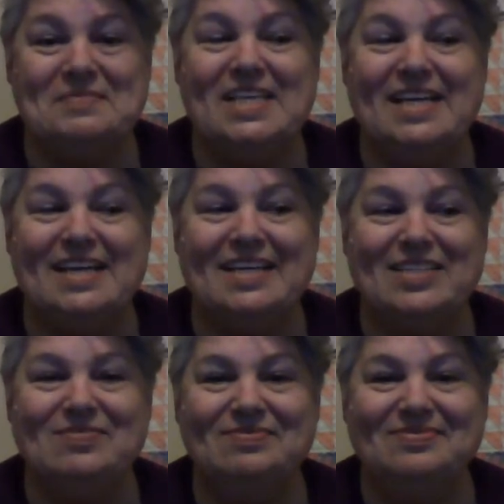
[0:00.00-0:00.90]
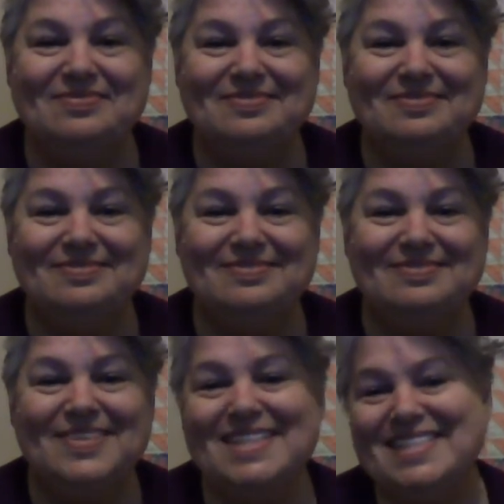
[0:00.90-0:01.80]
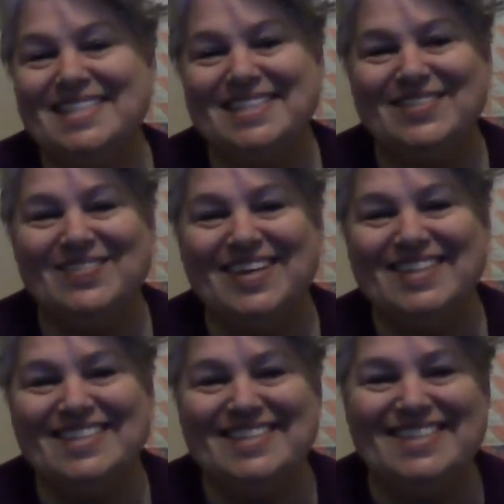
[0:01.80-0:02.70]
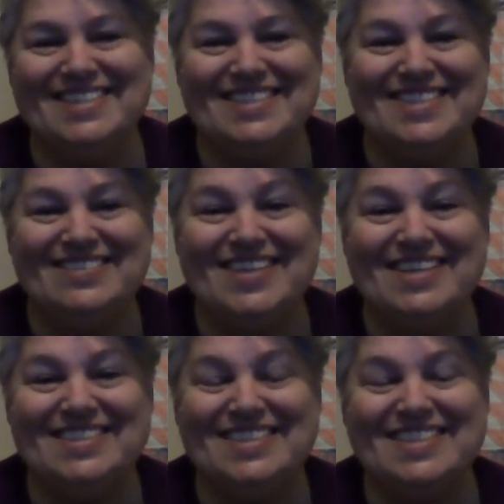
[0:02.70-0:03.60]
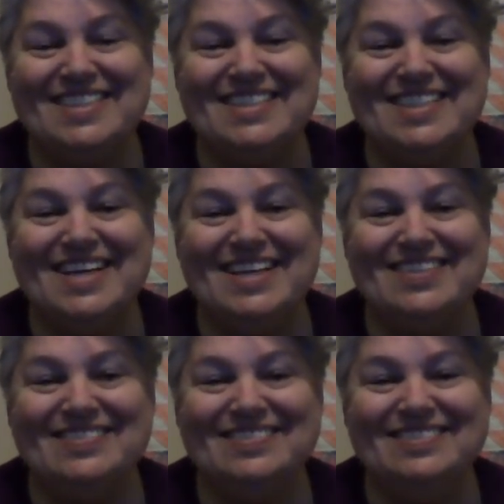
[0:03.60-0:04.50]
Yeah. My sister watches this, so now she's going to know.